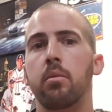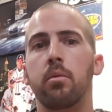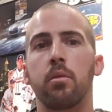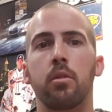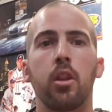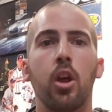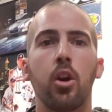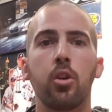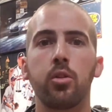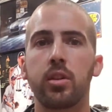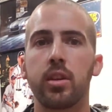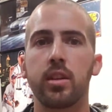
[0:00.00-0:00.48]

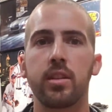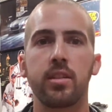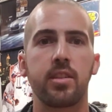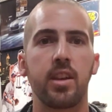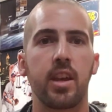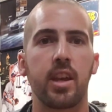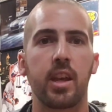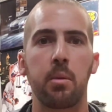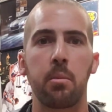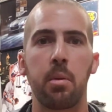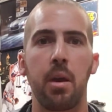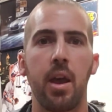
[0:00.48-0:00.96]
low
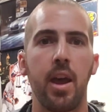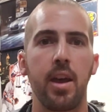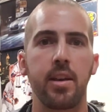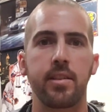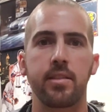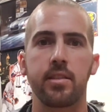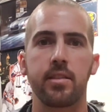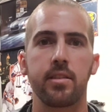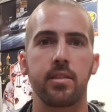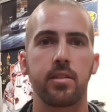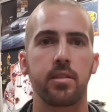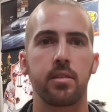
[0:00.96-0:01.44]
10-second
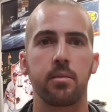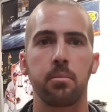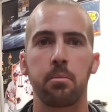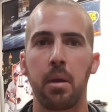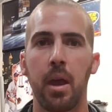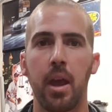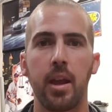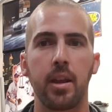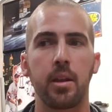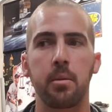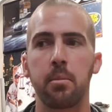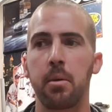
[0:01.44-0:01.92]
passes
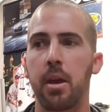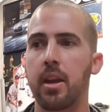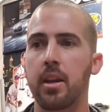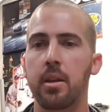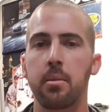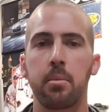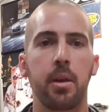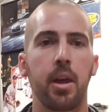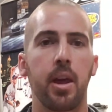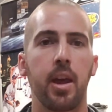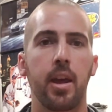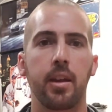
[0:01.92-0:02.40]
back to back to
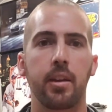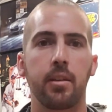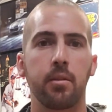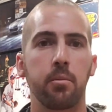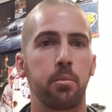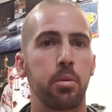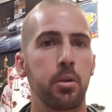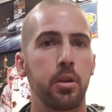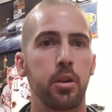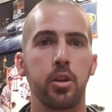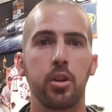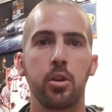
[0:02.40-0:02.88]
back,
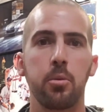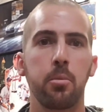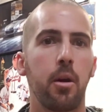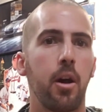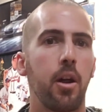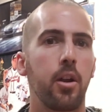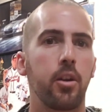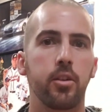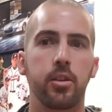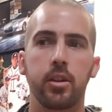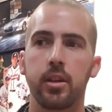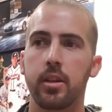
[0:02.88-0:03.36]
put a new
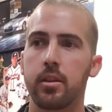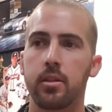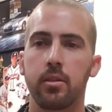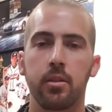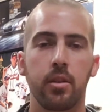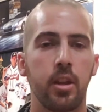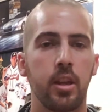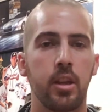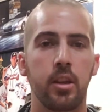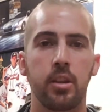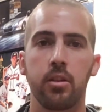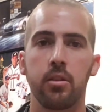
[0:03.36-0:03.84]
bottle in it,
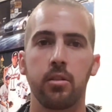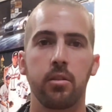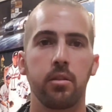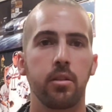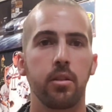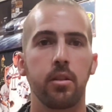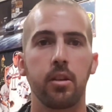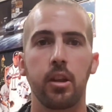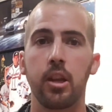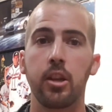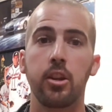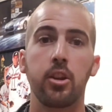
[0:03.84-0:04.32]
and
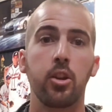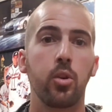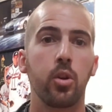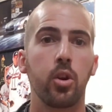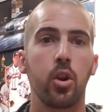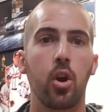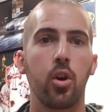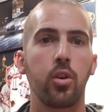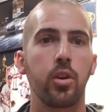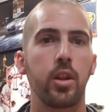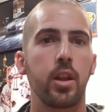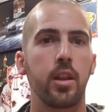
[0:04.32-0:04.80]
it'd do it
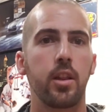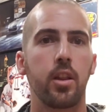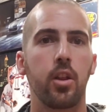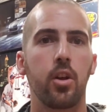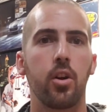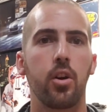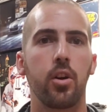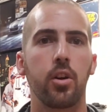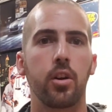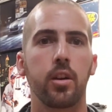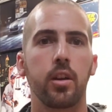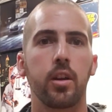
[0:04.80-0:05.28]
all day
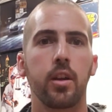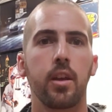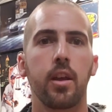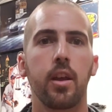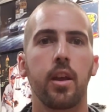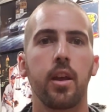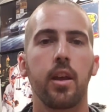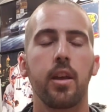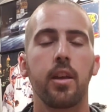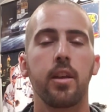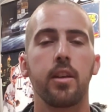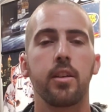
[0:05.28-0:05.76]
long.
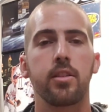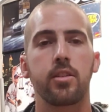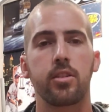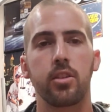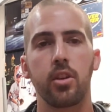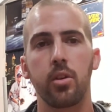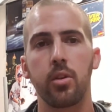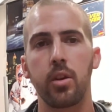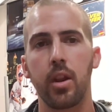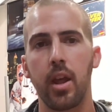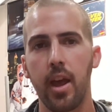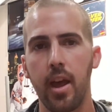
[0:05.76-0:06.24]

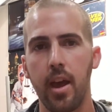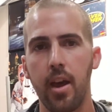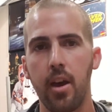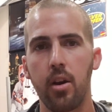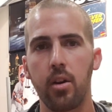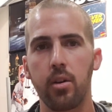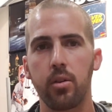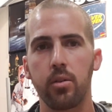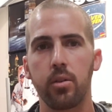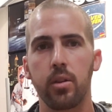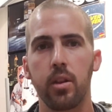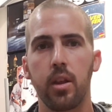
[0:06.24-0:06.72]
So
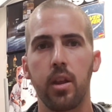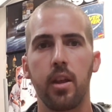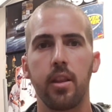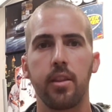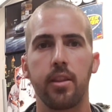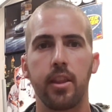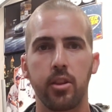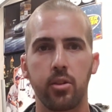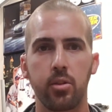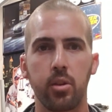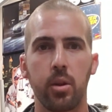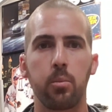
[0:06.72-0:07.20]
now
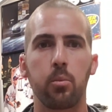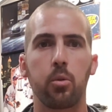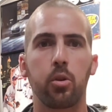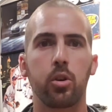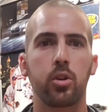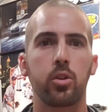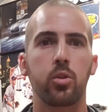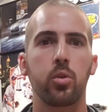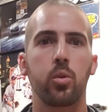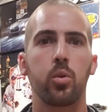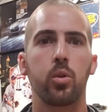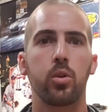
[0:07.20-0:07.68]
that's what I'm
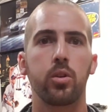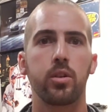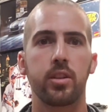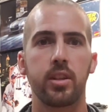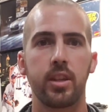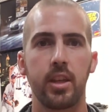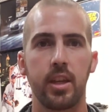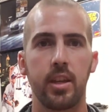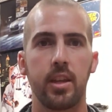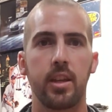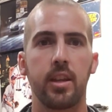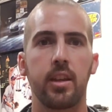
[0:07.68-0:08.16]
working towards
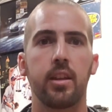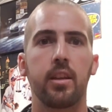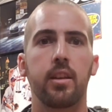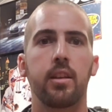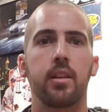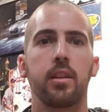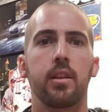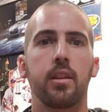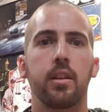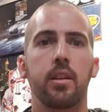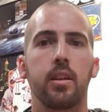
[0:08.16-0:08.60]
getting